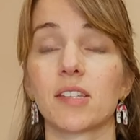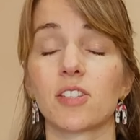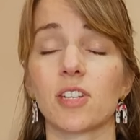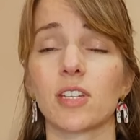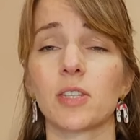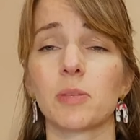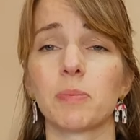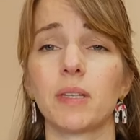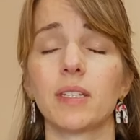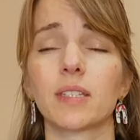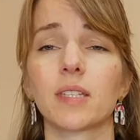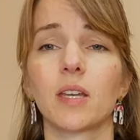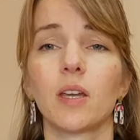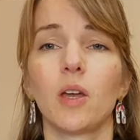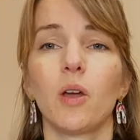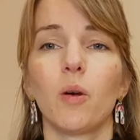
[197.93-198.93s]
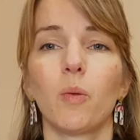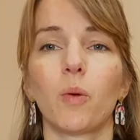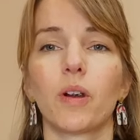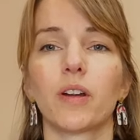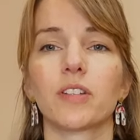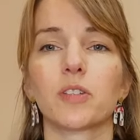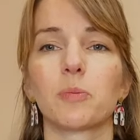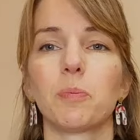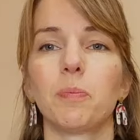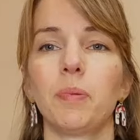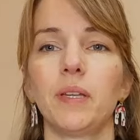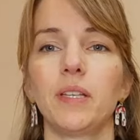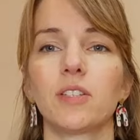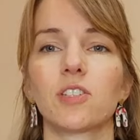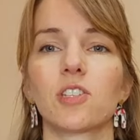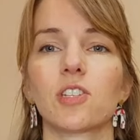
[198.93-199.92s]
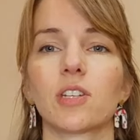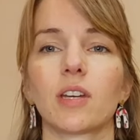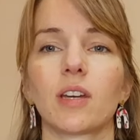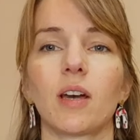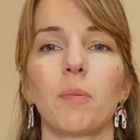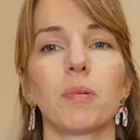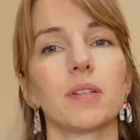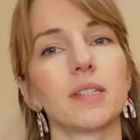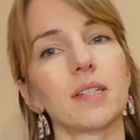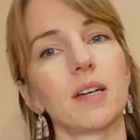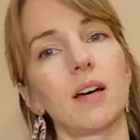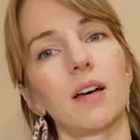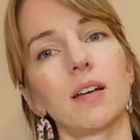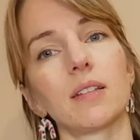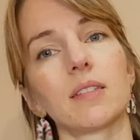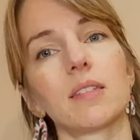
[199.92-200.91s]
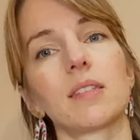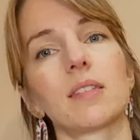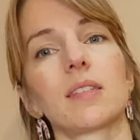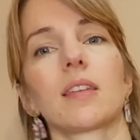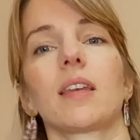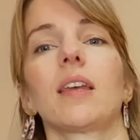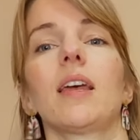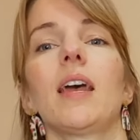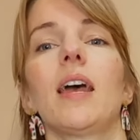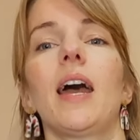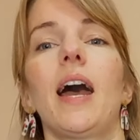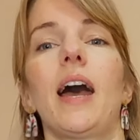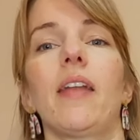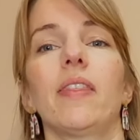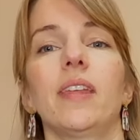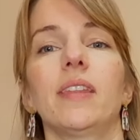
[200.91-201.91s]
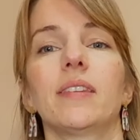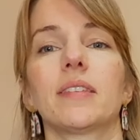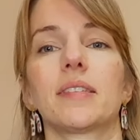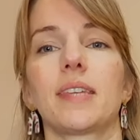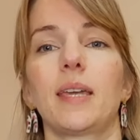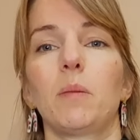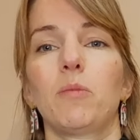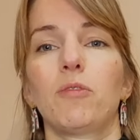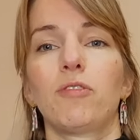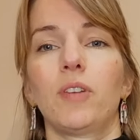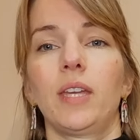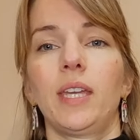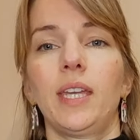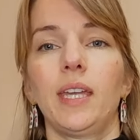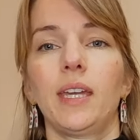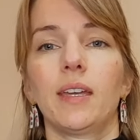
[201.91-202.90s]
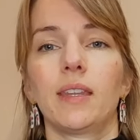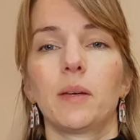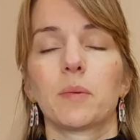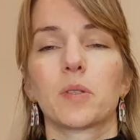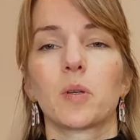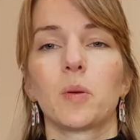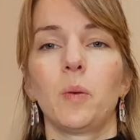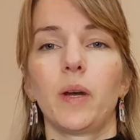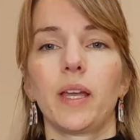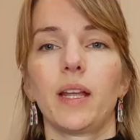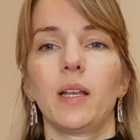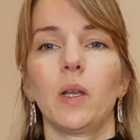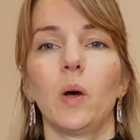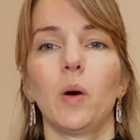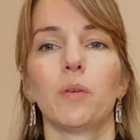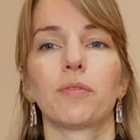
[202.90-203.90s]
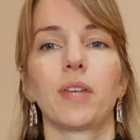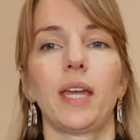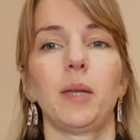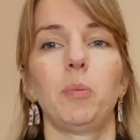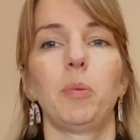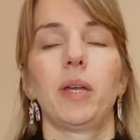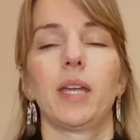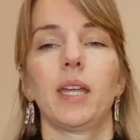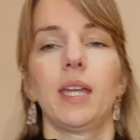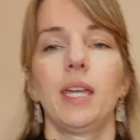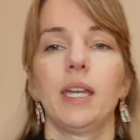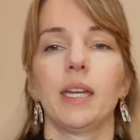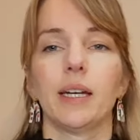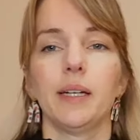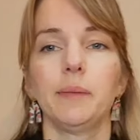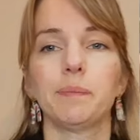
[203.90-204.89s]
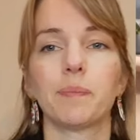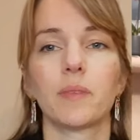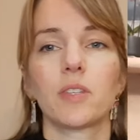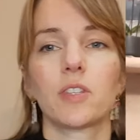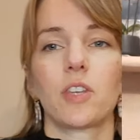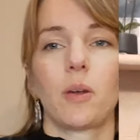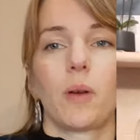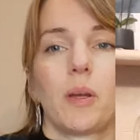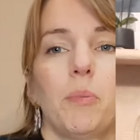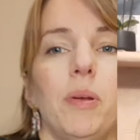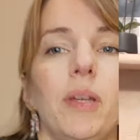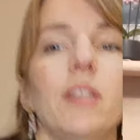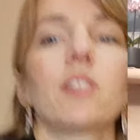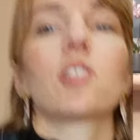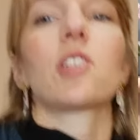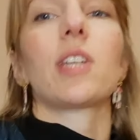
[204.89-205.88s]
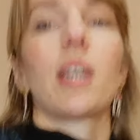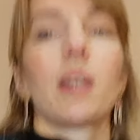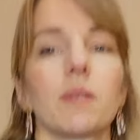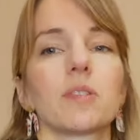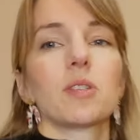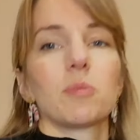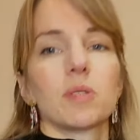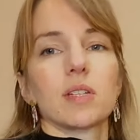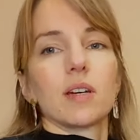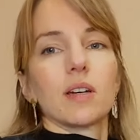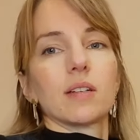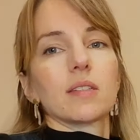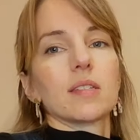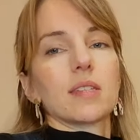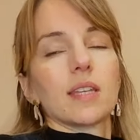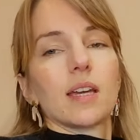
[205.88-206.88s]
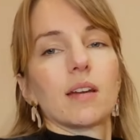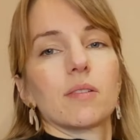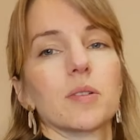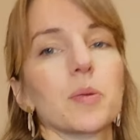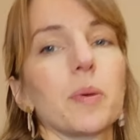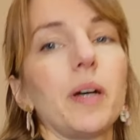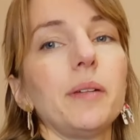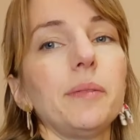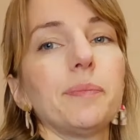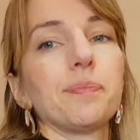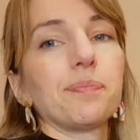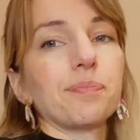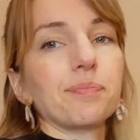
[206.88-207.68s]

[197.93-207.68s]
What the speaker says: adjustment where I just pinched a couple of darts, and then the same for here. There was quite a lot of gaping here, so I pinched out some darts there as well,